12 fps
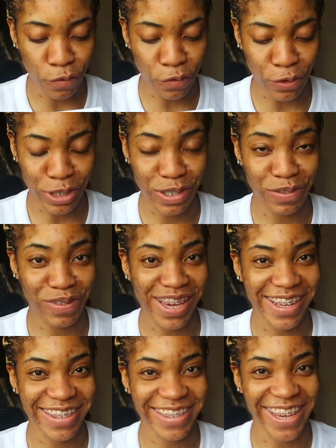
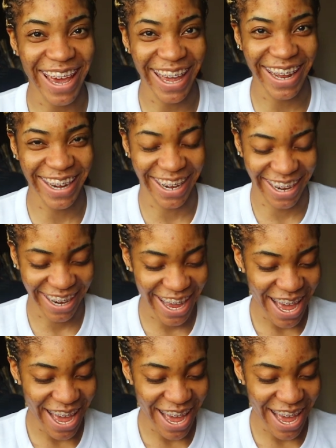phosphate 10.